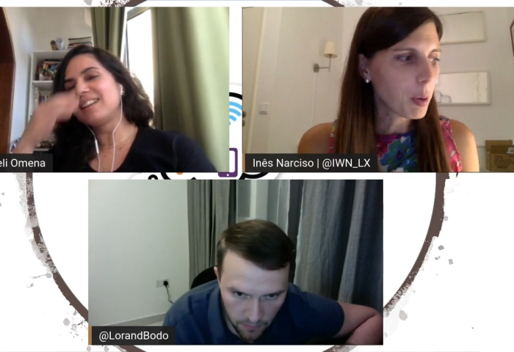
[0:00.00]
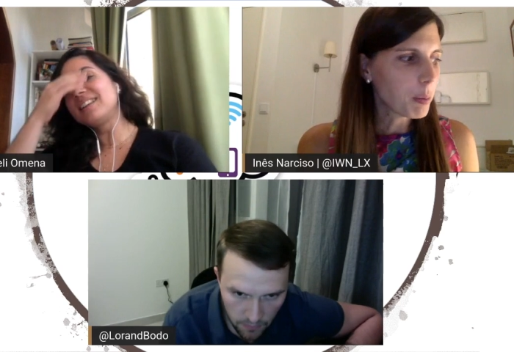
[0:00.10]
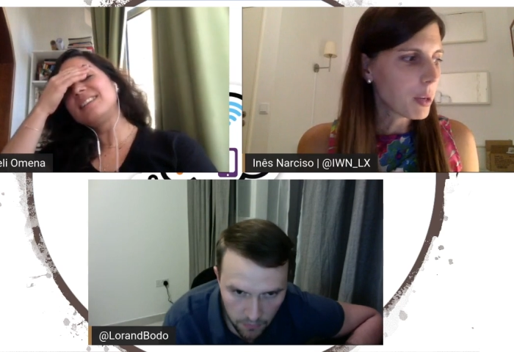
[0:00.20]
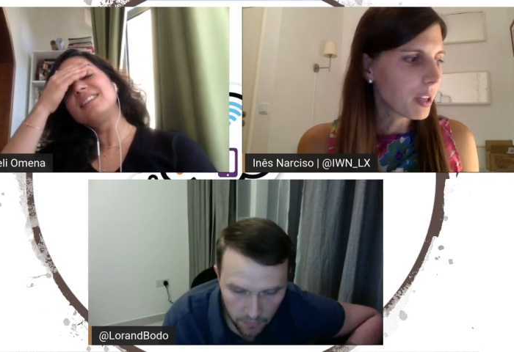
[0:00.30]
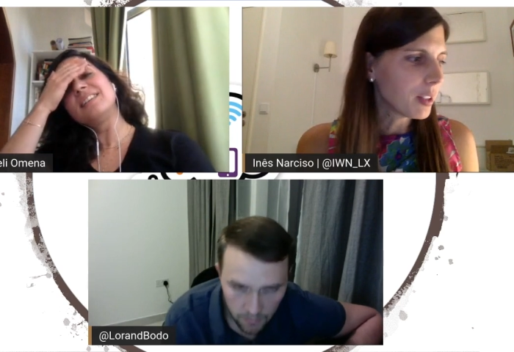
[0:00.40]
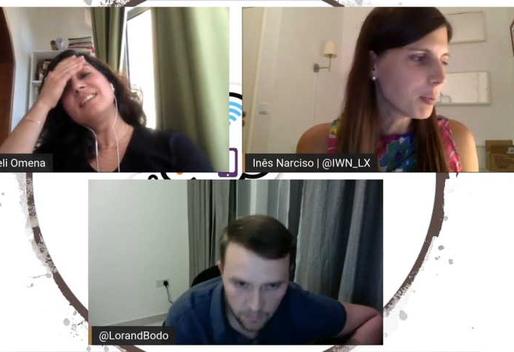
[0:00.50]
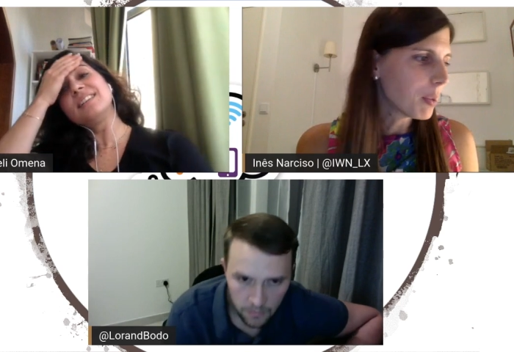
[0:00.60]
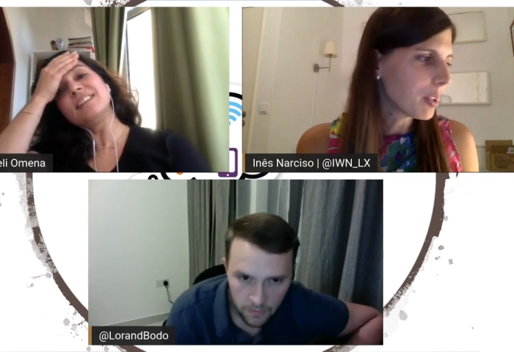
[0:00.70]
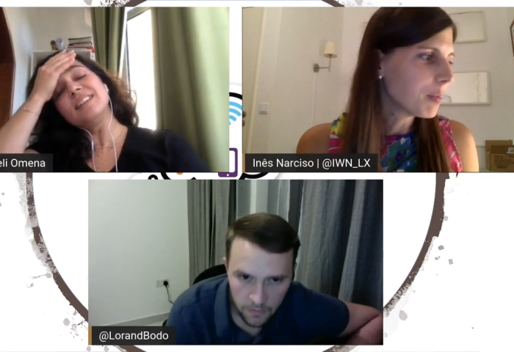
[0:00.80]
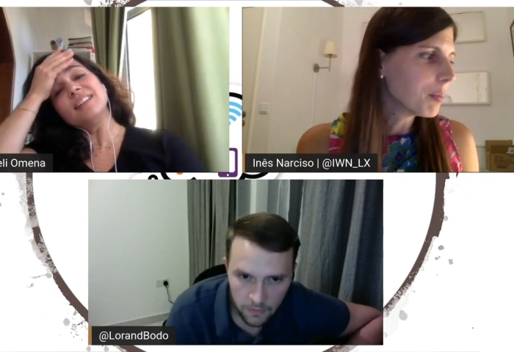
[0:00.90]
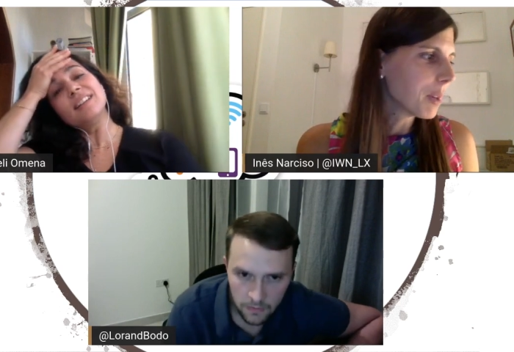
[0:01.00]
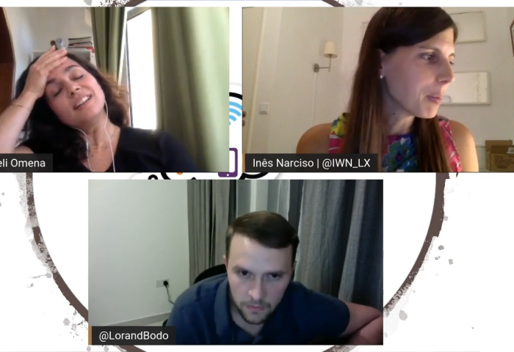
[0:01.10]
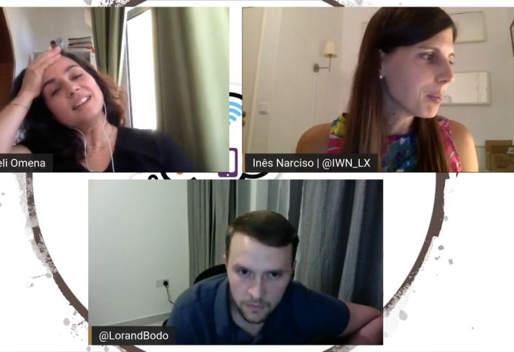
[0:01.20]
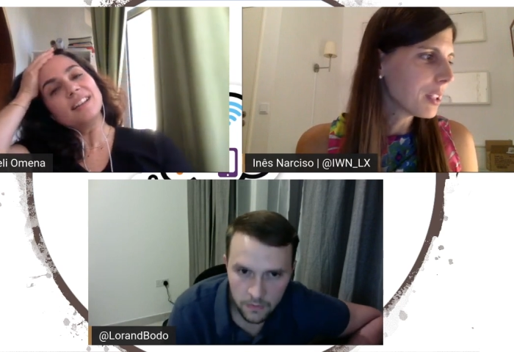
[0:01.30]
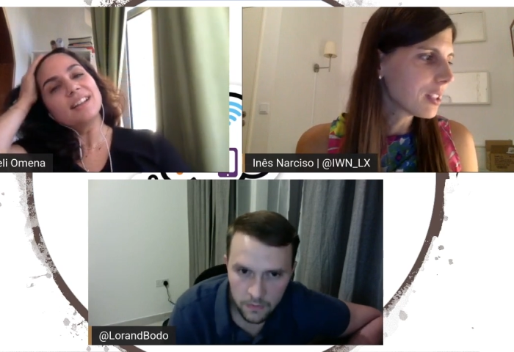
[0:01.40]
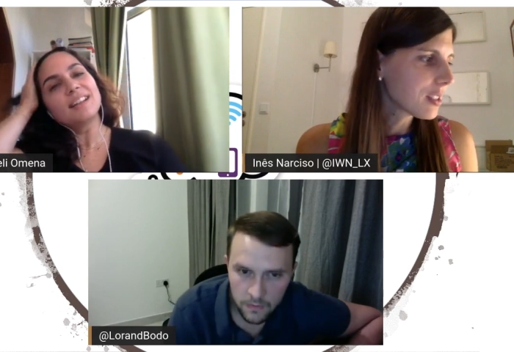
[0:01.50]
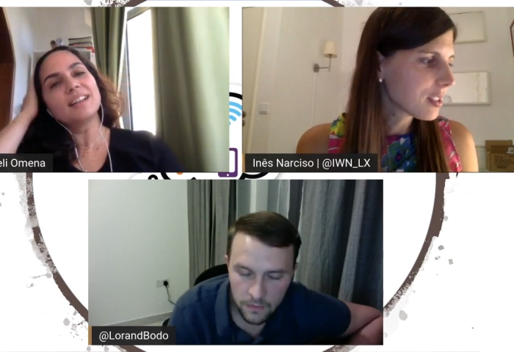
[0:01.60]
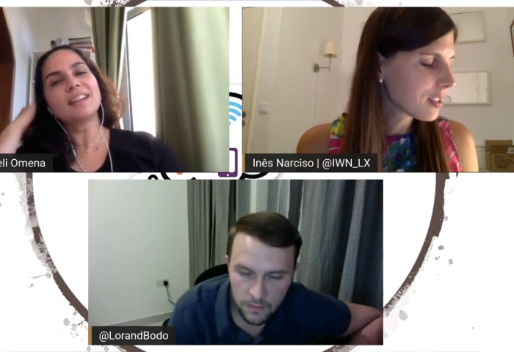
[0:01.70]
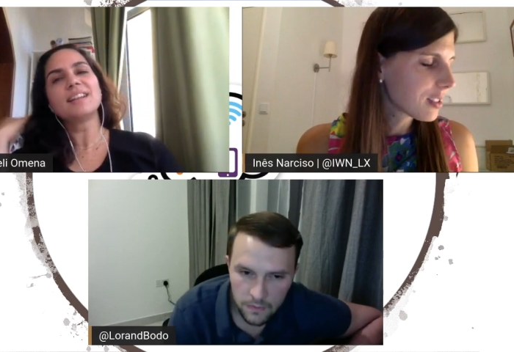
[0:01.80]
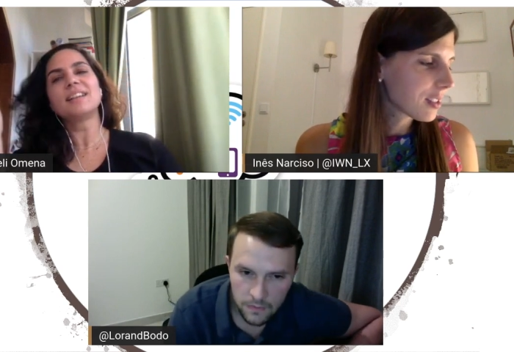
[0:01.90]
Speaker 1: my my my
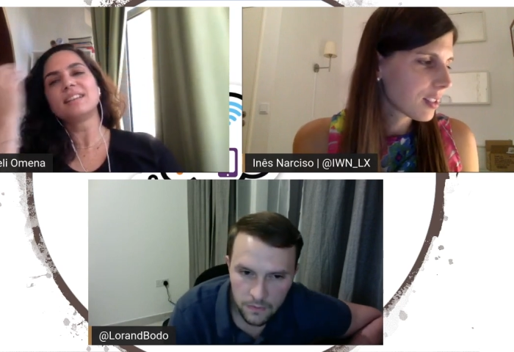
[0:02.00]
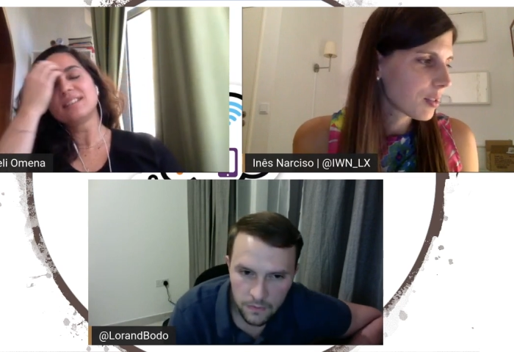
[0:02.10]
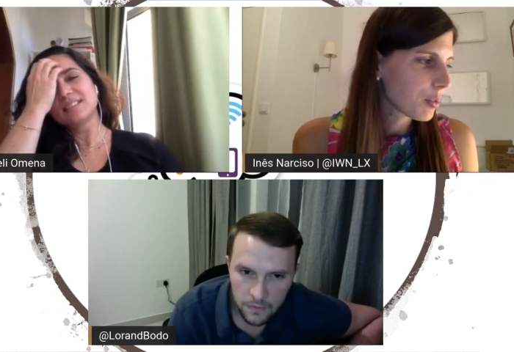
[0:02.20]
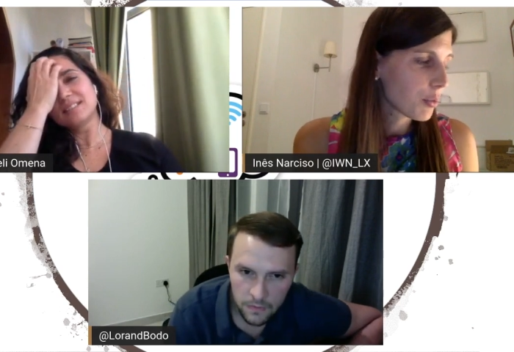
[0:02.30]
biggest